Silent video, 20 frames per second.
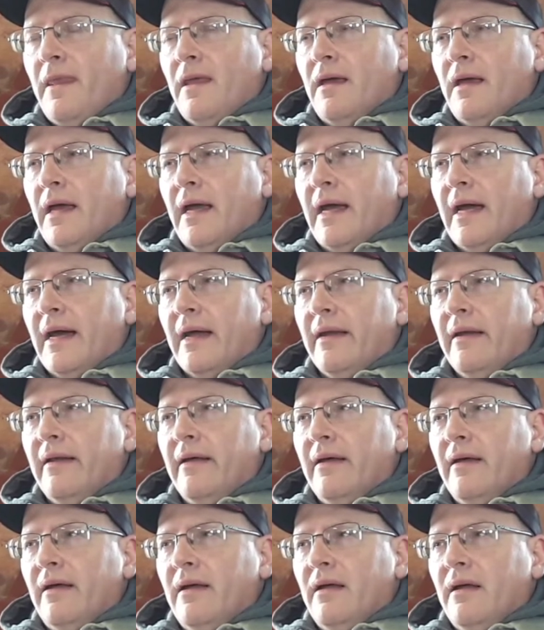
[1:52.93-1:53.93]
And,
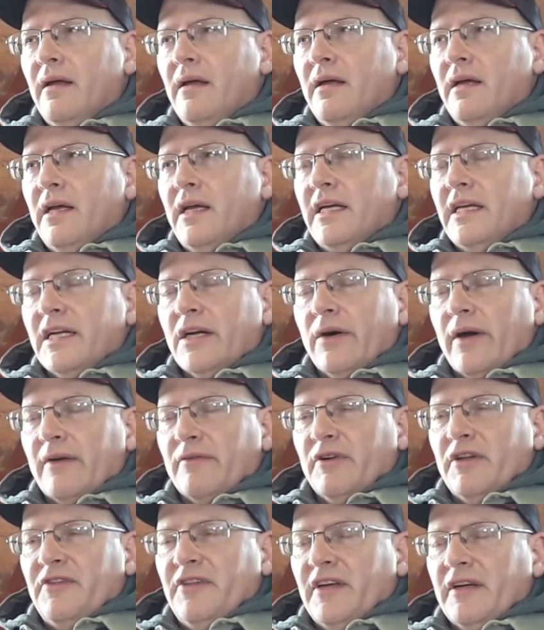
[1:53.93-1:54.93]

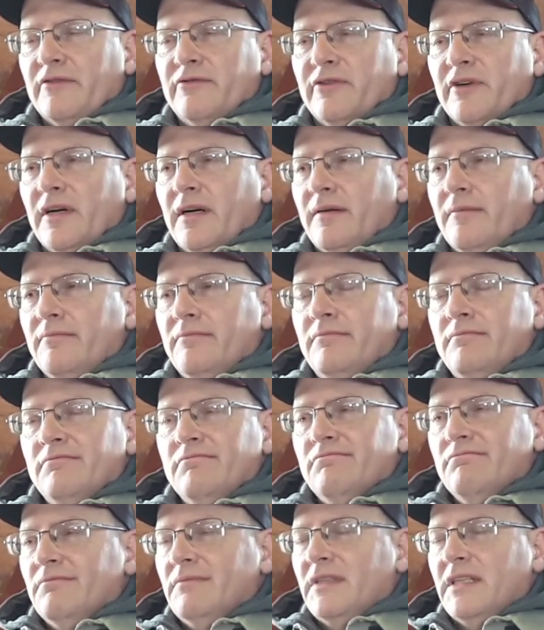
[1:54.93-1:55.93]
everything from,
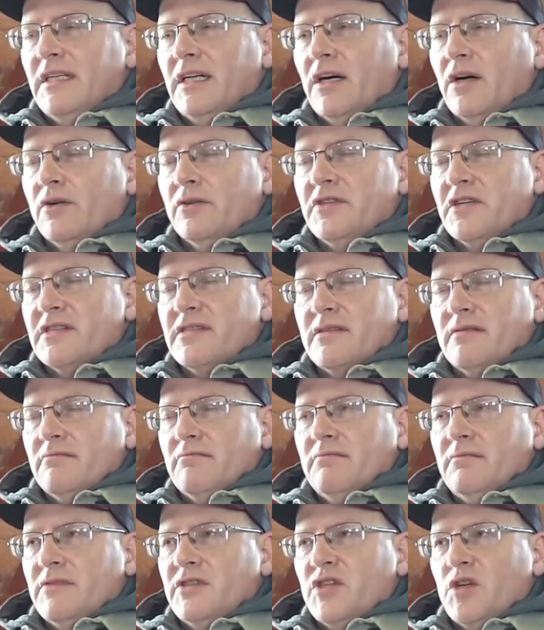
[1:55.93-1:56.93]
just
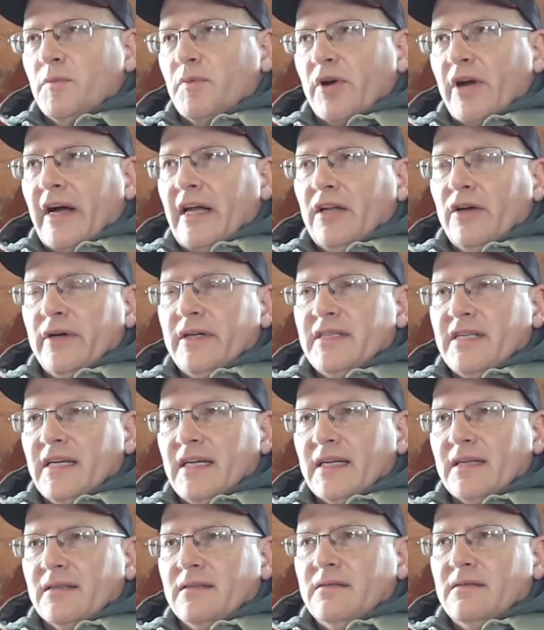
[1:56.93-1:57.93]
super alloy
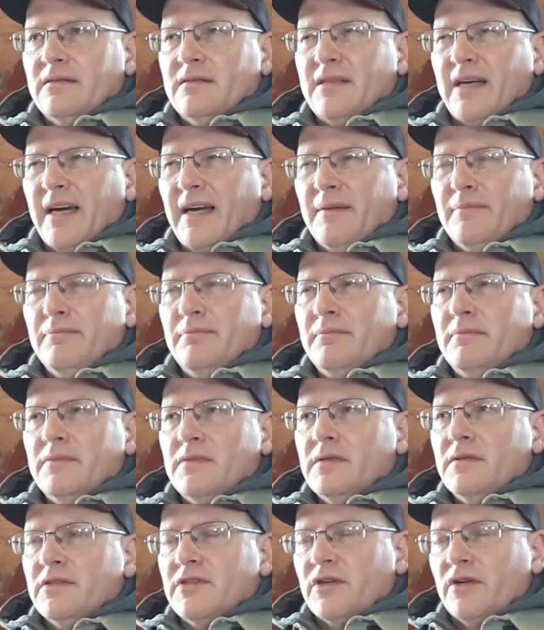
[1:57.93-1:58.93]
TIG
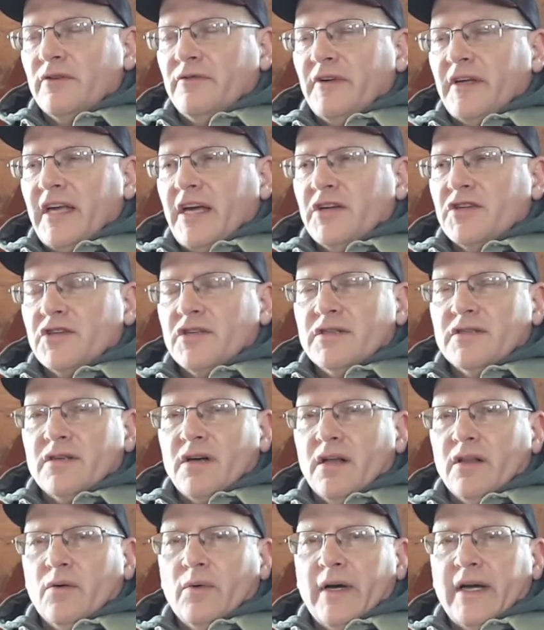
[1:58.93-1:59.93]
type certifications
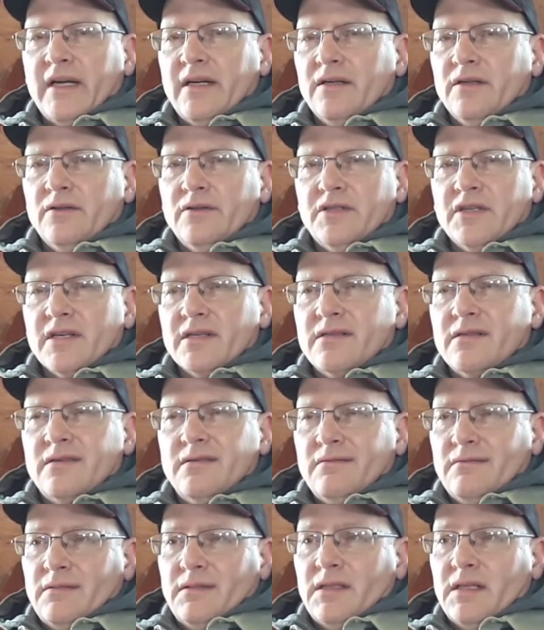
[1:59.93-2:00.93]
all the way to just,
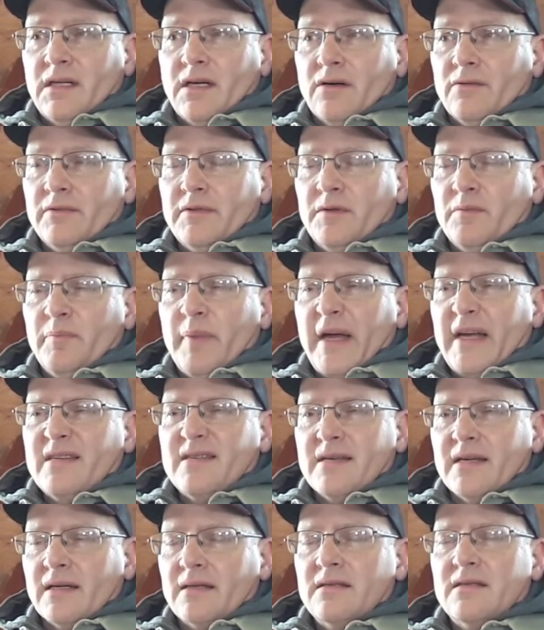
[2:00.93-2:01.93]

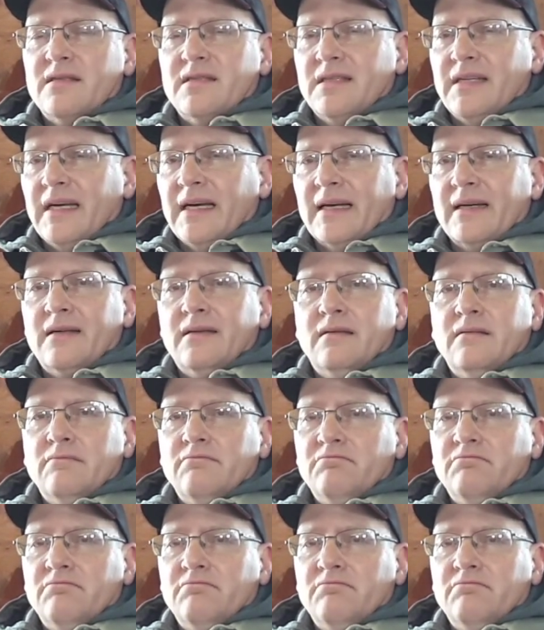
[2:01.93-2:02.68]
basic stick,